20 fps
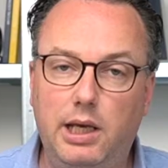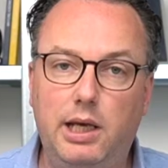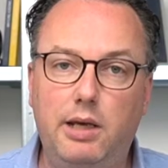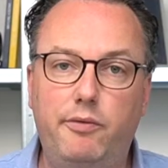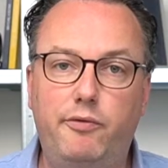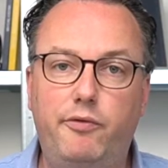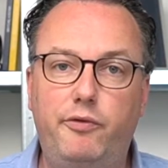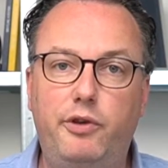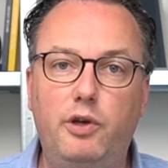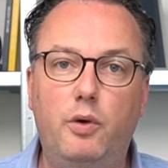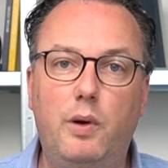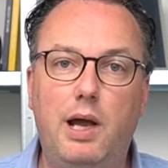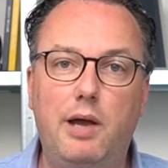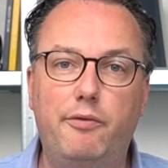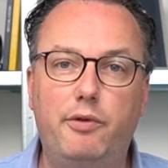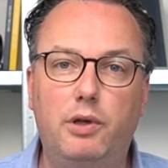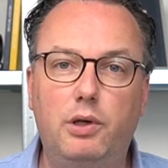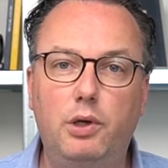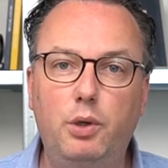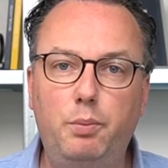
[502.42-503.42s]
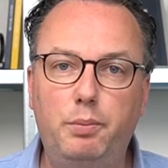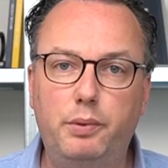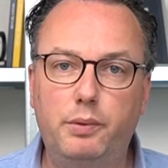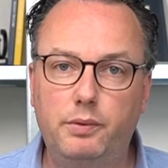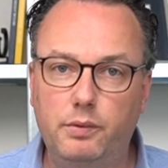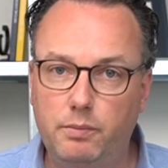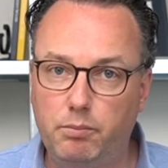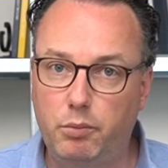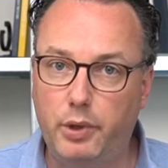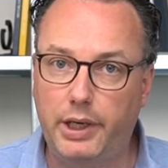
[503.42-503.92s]
If you have a loop,
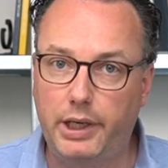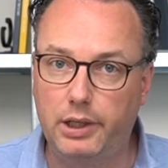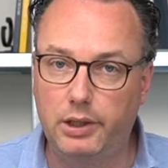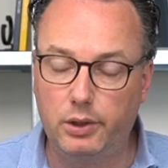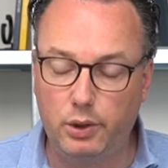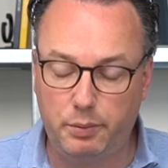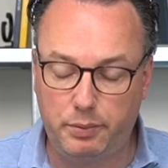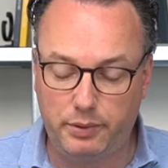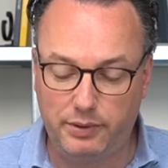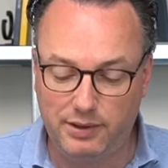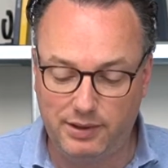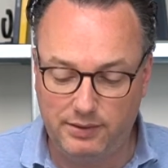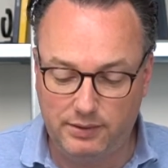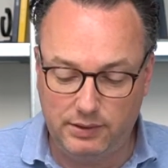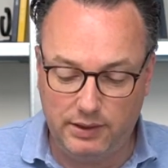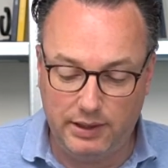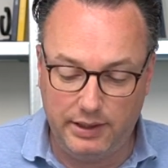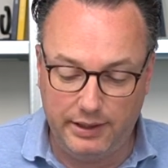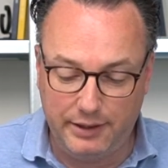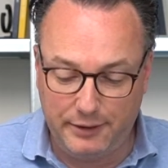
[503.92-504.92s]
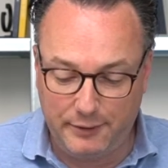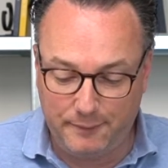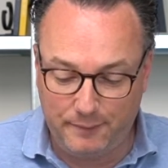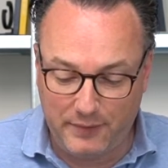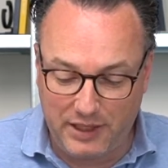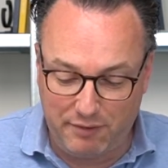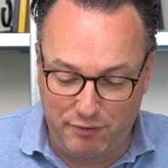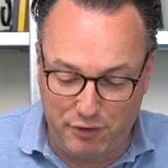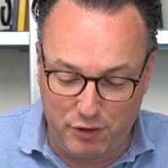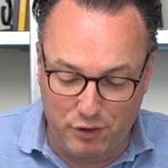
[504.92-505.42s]
bring a loop.
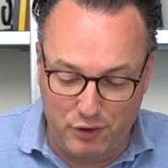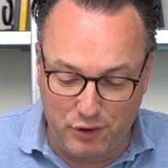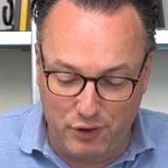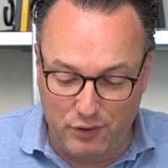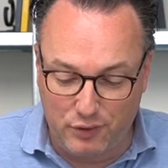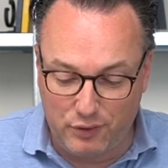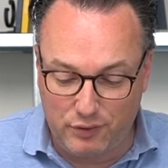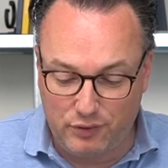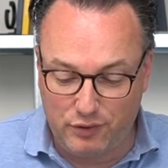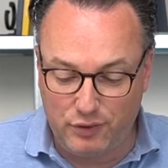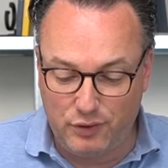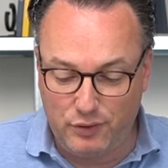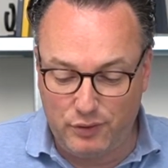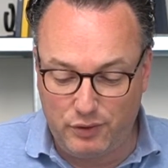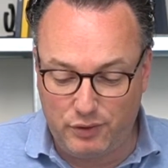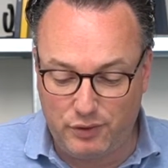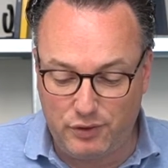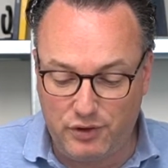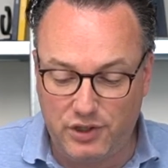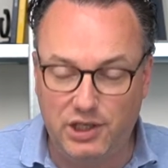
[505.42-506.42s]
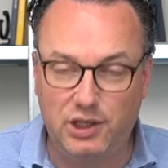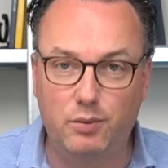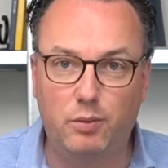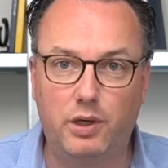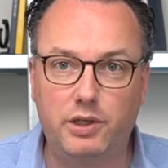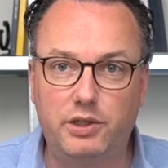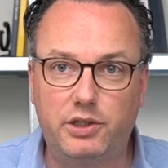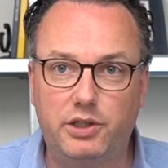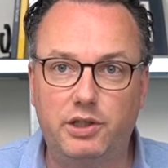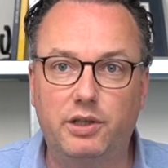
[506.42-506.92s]
If you go to see the
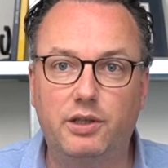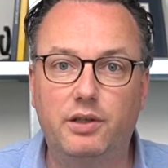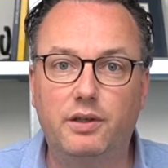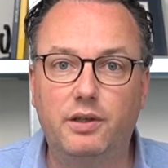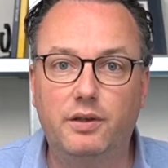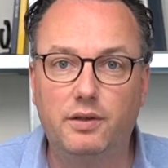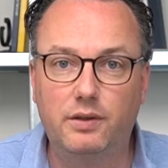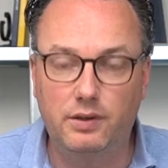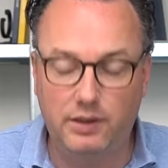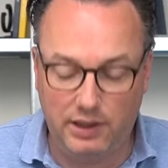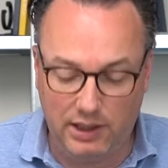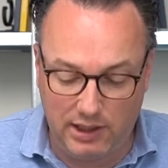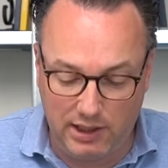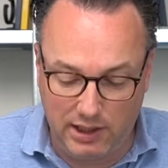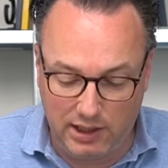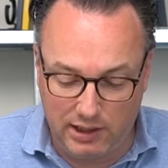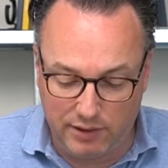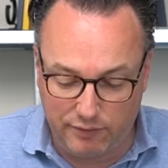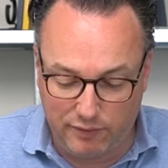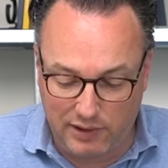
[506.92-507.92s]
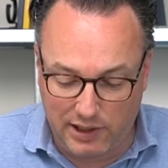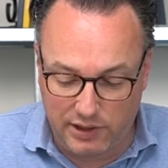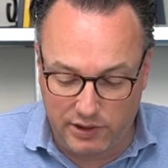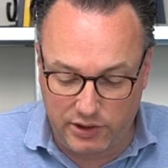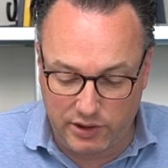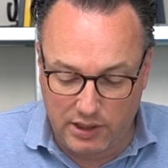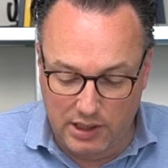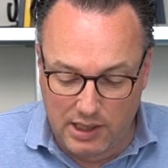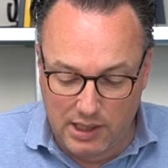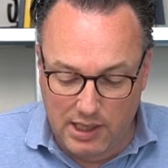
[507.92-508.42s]
watch in the
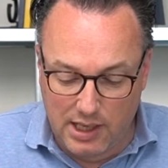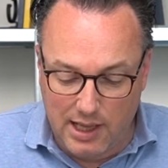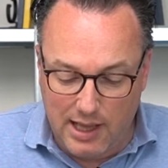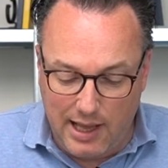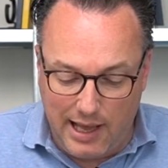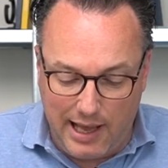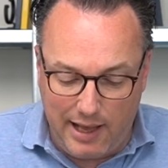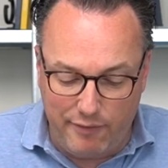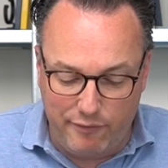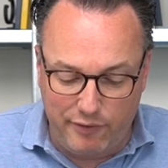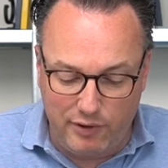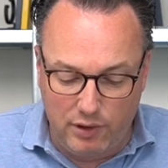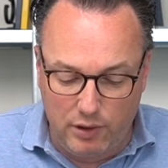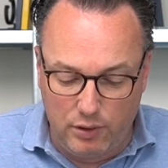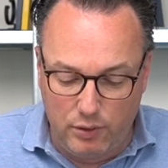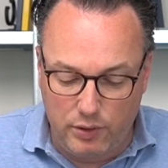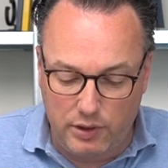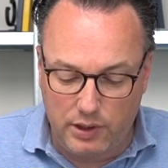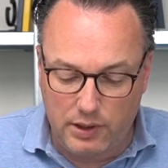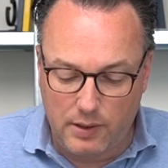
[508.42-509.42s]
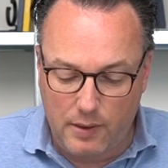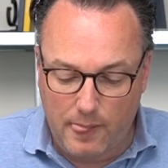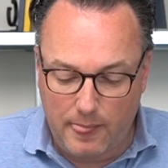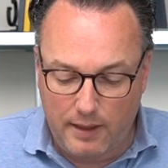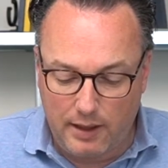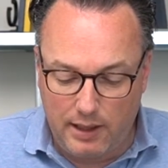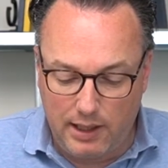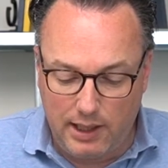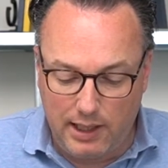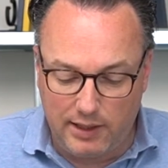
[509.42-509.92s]
flesh, have a look
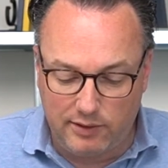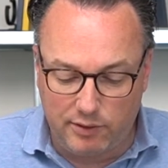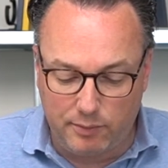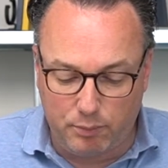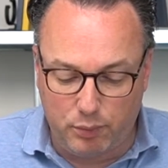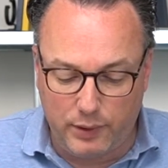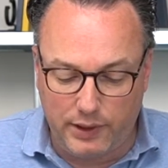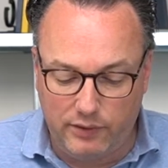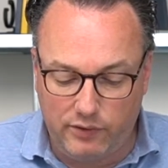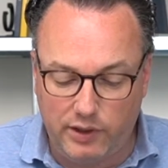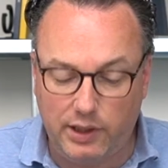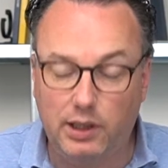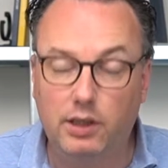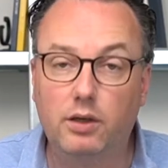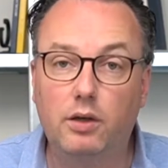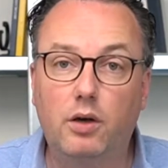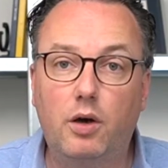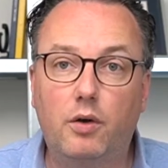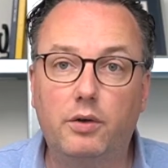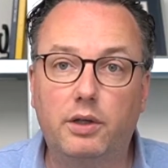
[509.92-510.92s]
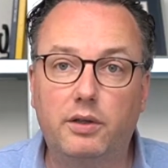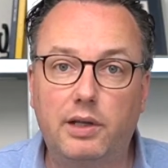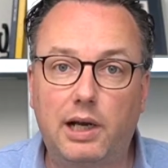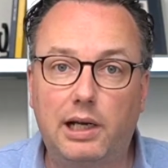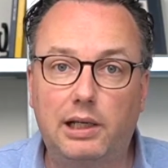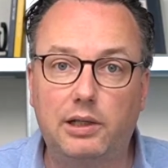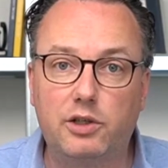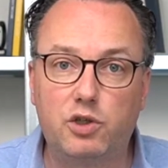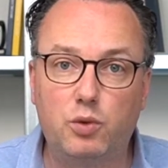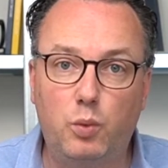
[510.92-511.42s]
at the printing on the
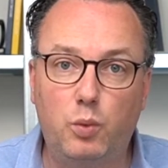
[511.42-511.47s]
dial as